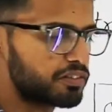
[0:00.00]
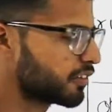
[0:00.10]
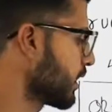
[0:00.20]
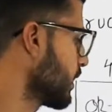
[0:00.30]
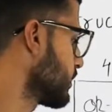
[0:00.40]

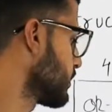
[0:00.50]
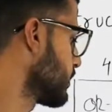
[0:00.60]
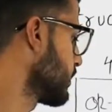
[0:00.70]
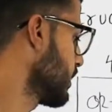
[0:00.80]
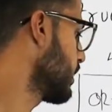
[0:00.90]
I
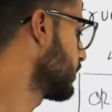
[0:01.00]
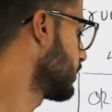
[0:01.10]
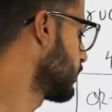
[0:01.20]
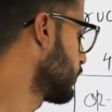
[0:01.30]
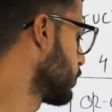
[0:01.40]
guess. Yeah,
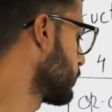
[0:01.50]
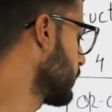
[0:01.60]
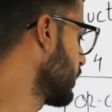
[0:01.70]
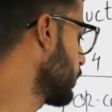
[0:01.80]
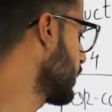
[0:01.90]

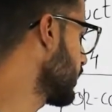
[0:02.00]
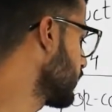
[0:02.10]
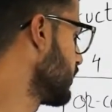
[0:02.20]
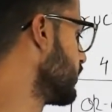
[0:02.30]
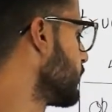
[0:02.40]

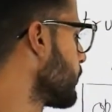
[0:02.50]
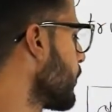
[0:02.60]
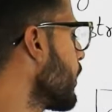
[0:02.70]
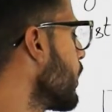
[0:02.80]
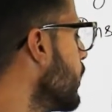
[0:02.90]
4.25.
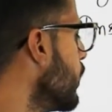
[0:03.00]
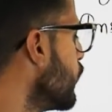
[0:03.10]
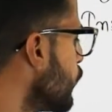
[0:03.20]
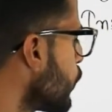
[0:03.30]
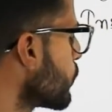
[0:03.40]

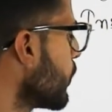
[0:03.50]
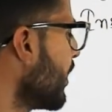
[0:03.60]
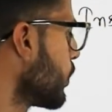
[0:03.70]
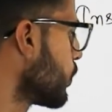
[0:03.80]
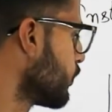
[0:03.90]

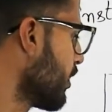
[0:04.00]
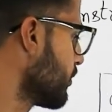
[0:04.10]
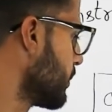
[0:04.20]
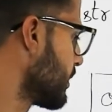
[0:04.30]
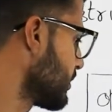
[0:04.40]

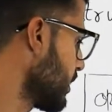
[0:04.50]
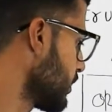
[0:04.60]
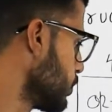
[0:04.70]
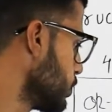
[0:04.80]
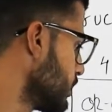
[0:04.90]
4.25 bits are
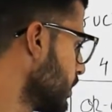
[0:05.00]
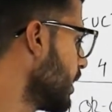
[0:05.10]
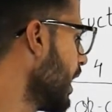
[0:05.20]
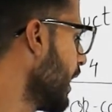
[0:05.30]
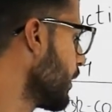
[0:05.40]
used
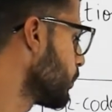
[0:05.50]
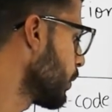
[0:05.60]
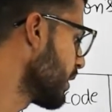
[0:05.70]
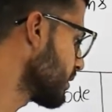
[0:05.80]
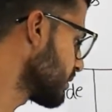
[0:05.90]
and
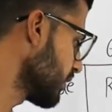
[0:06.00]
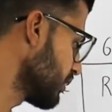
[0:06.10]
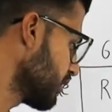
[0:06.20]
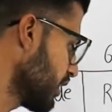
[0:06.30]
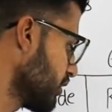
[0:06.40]

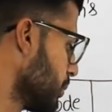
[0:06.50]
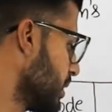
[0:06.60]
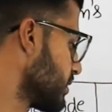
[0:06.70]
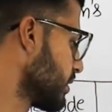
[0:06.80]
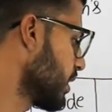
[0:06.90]
0.75
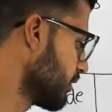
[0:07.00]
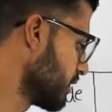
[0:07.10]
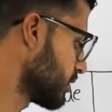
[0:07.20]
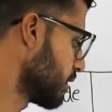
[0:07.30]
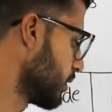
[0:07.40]
bits are
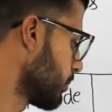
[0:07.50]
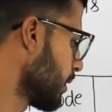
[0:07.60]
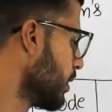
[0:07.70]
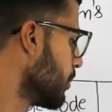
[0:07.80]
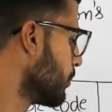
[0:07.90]
wasted.
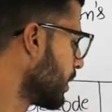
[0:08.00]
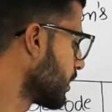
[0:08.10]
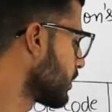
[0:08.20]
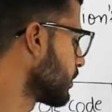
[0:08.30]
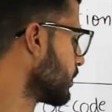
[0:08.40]

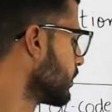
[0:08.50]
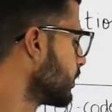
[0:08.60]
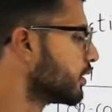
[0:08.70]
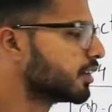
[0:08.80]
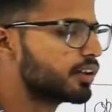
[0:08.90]
But
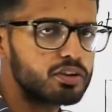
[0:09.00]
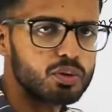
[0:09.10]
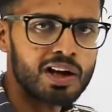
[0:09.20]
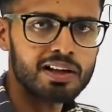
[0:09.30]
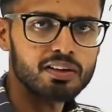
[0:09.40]

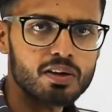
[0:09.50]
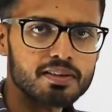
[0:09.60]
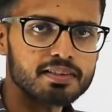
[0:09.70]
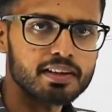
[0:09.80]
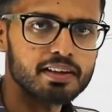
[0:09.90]
you cannot
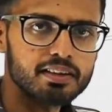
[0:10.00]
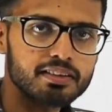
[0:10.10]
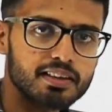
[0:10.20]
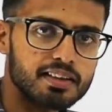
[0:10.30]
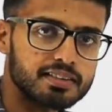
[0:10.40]
say
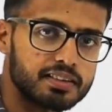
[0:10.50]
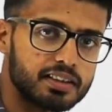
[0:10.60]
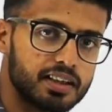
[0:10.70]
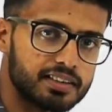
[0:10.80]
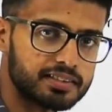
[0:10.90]
just
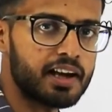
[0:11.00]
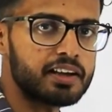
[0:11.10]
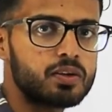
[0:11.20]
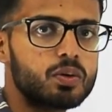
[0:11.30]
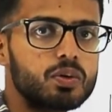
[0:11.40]

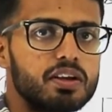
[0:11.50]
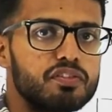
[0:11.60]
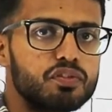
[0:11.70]
assign only